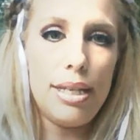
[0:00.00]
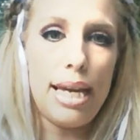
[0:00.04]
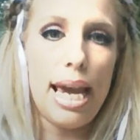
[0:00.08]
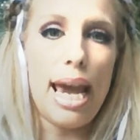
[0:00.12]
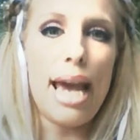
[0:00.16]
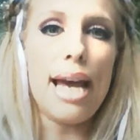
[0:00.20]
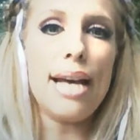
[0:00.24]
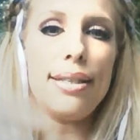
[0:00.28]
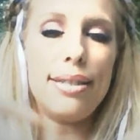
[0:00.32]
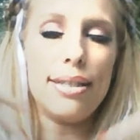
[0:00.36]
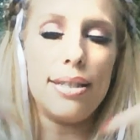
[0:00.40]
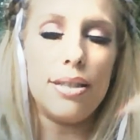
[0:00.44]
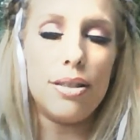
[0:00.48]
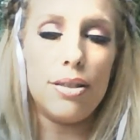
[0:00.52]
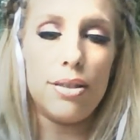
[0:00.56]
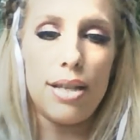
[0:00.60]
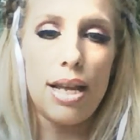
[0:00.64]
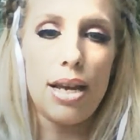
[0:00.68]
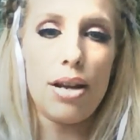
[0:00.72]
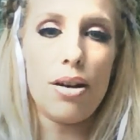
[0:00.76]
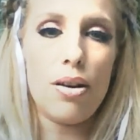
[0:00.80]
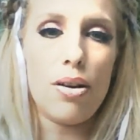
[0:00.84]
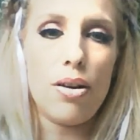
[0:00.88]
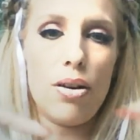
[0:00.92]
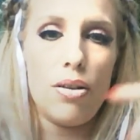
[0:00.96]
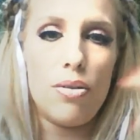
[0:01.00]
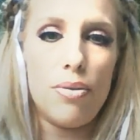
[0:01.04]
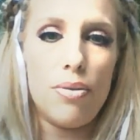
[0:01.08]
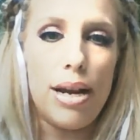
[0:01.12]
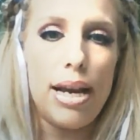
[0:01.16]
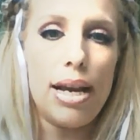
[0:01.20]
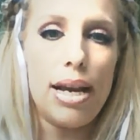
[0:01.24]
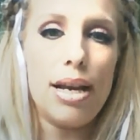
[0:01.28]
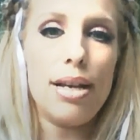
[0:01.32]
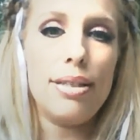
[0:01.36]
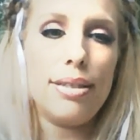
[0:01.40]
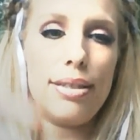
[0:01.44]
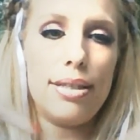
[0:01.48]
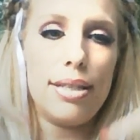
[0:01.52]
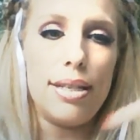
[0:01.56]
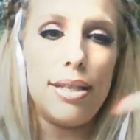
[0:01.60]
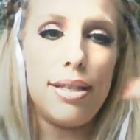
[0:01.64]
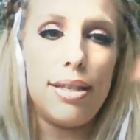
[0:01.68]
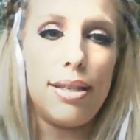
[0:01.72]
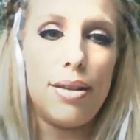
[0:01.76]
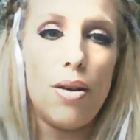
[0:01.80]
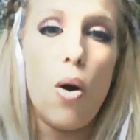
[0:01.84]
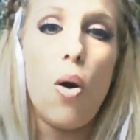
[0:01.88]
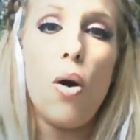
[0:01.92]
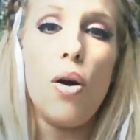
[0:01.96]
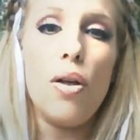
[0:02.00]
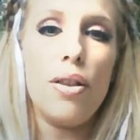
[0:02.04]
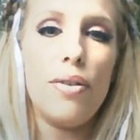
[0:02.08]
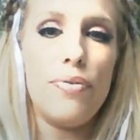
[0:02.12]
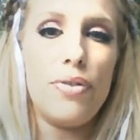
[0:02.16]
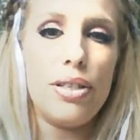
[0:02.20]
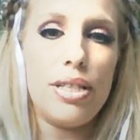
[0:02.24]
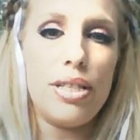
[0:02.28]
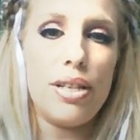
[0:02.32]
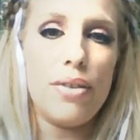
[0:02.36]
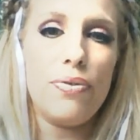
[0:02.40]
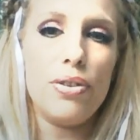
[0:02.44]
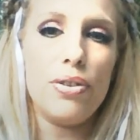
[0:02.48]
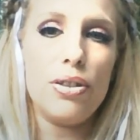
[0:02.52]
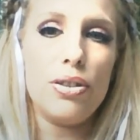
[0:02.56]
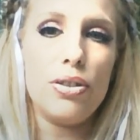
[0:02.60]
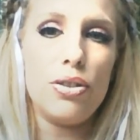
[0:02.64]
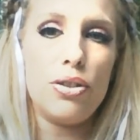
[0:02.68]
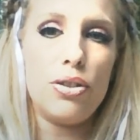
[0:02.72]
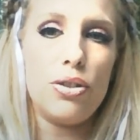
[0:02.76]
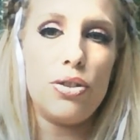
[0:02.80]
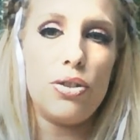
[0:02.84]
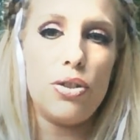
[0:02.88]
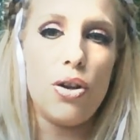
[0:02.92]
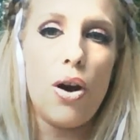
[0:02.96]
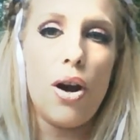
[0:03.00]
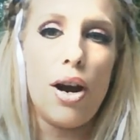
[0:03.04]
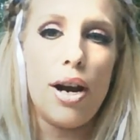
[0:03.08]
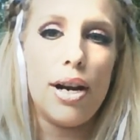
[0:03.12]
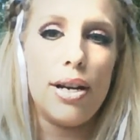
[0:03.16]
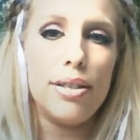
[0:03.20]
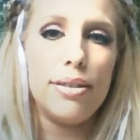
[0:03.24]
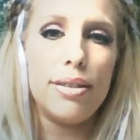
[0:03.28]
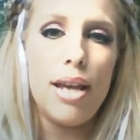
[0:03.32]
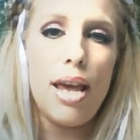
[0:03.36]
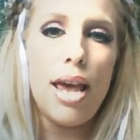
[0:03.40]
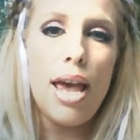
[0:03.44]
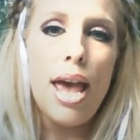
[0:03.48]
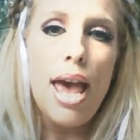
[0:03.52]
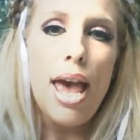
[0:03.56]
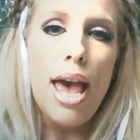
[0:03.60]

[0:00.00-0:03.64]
gases that are around all of the different stars.